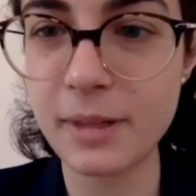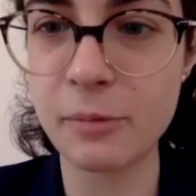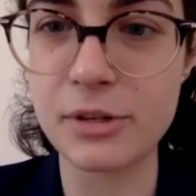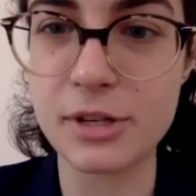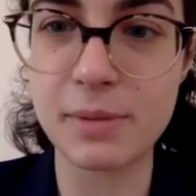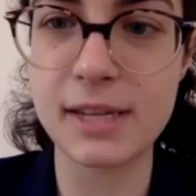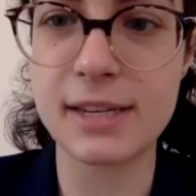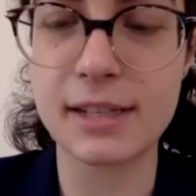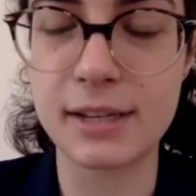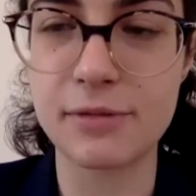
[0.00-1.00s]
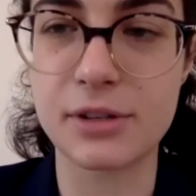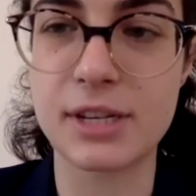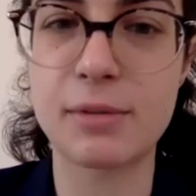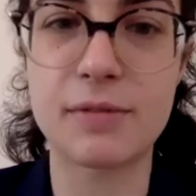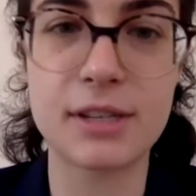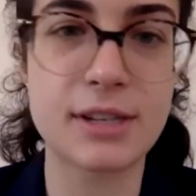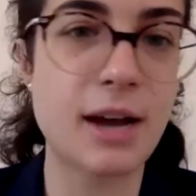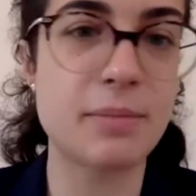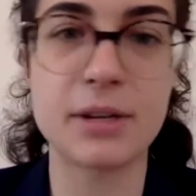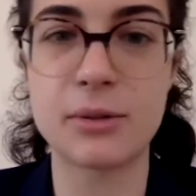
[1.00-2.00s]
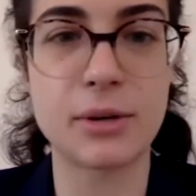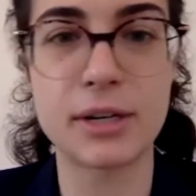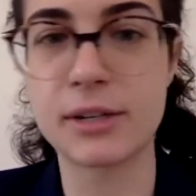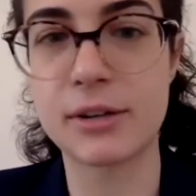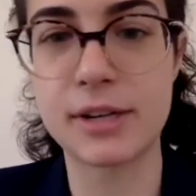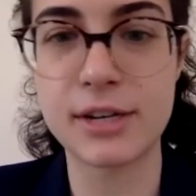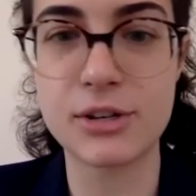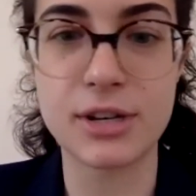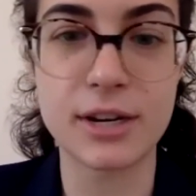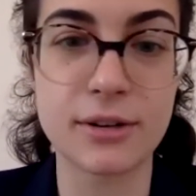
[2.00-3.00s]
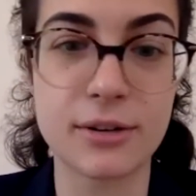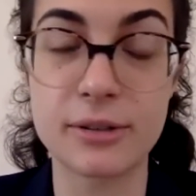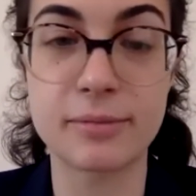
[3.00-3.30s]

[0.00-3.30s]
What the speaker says: Which is basically for some of us not be a lawyer or an engineer